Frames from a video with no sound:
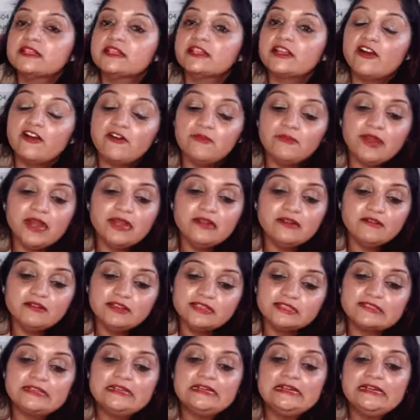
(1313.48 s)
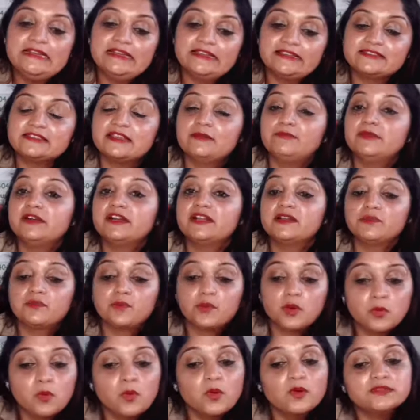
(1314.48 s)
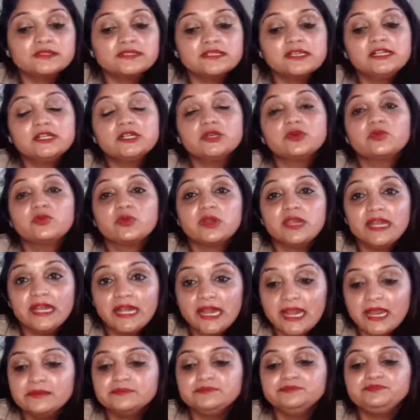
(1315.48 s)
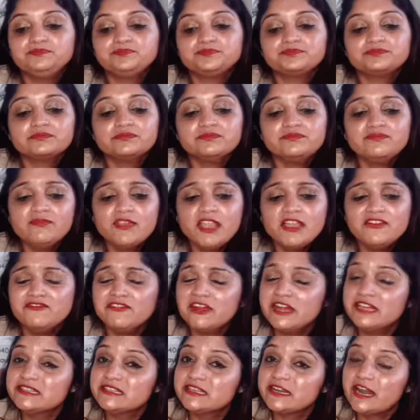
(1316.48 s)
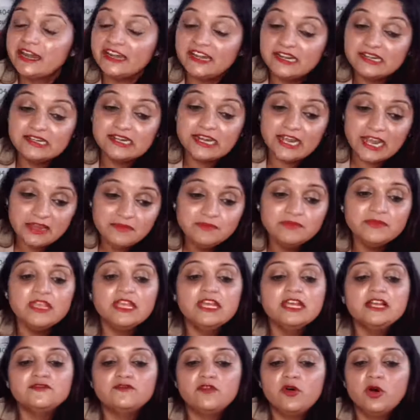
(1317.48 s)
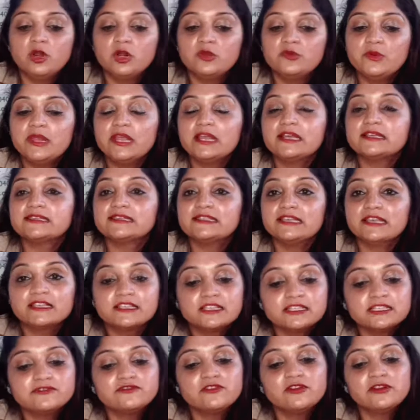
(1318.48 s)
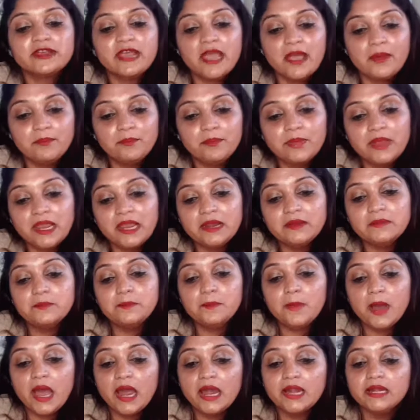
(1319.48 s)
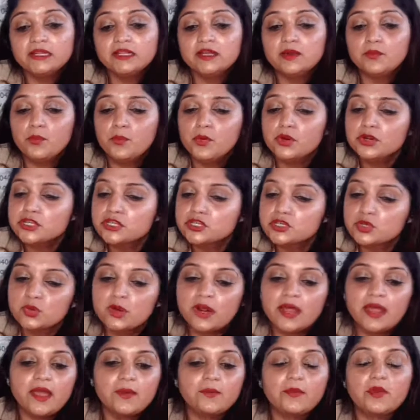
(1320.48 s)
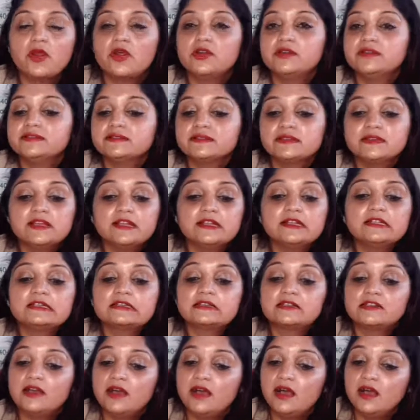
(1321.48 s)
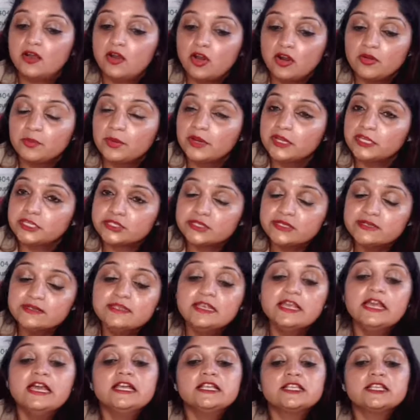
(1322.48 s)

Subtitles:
Queensland government recently accepted a proposal to rename Fraser Island name following a successful campaign by the Butchula Aboriginal Corporation.